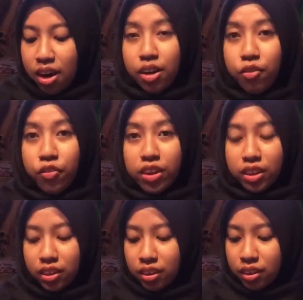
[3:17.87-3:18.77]

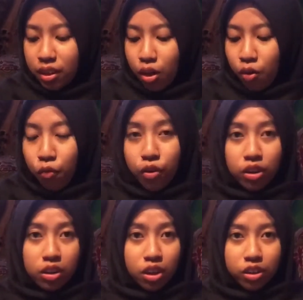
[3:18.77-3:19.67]
reference
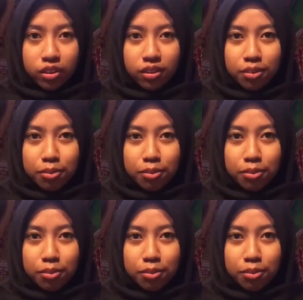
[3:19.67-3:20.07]
for court.